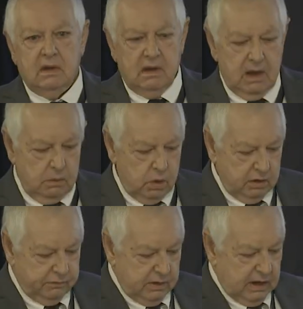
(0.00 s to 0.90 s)
And I
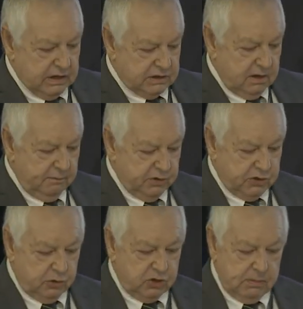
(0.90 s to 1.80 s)
worked for the Eastern
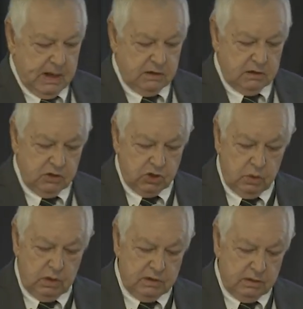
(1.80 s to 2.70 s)
Infrastructure Maintenance
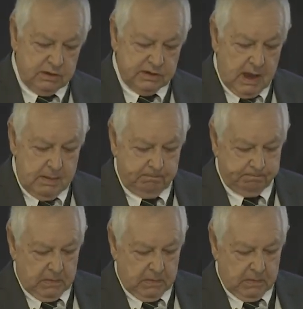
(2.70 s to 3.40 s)
Unit at the time,